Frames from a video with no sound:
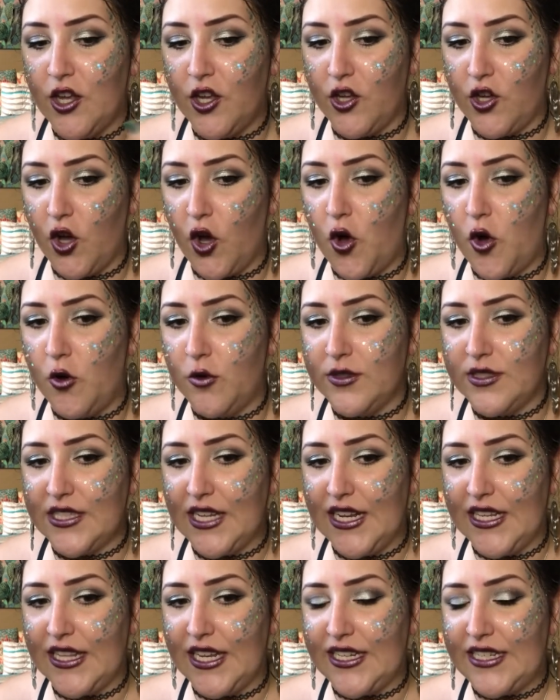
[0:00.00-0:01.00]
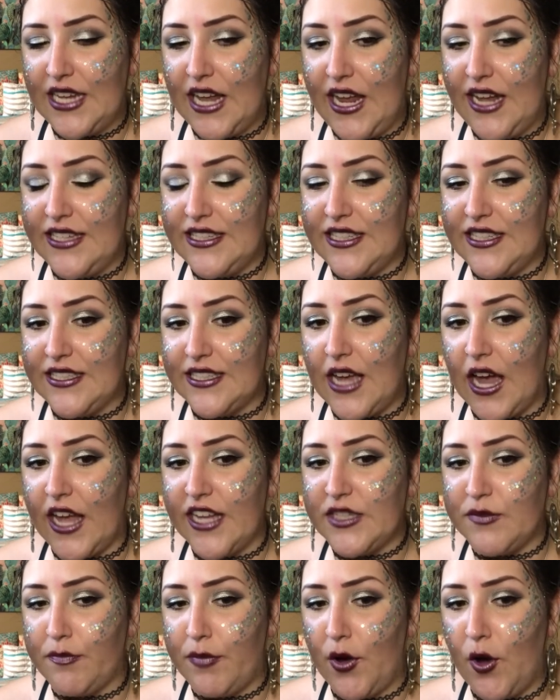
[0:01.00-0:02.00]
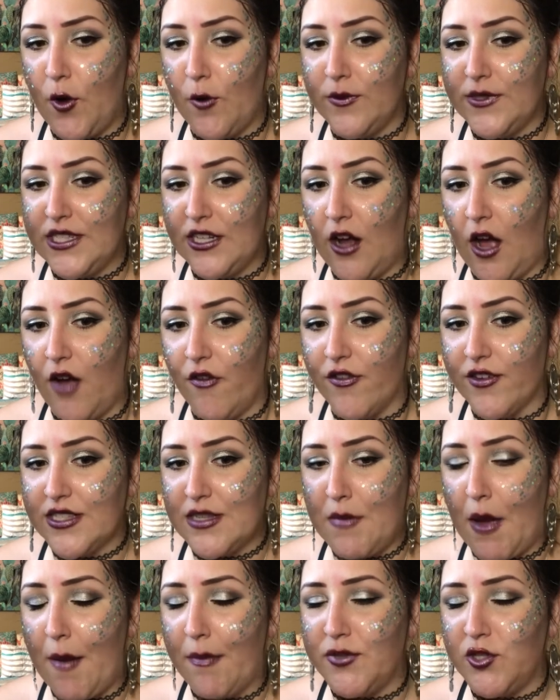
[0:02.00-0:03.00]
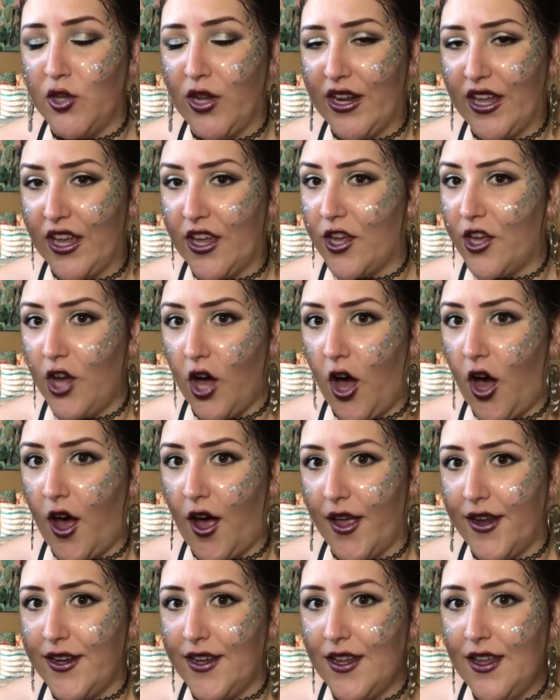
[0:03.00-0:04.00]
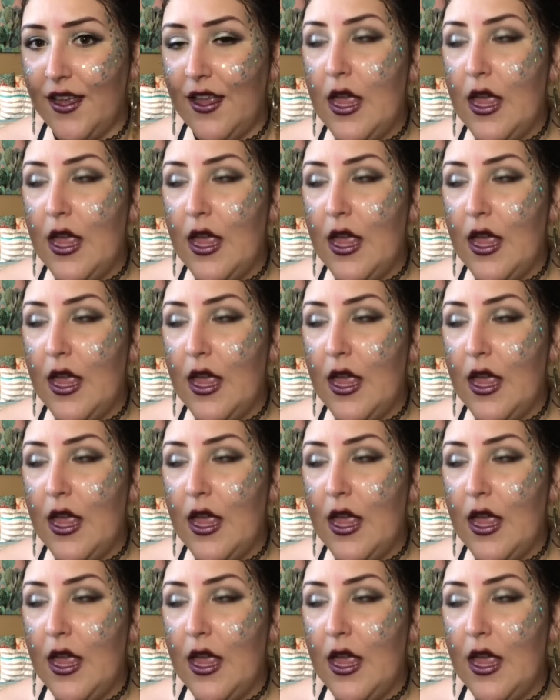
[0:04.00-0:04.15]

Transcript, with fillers: goes and like takes these guys' bones and offers them up to like a god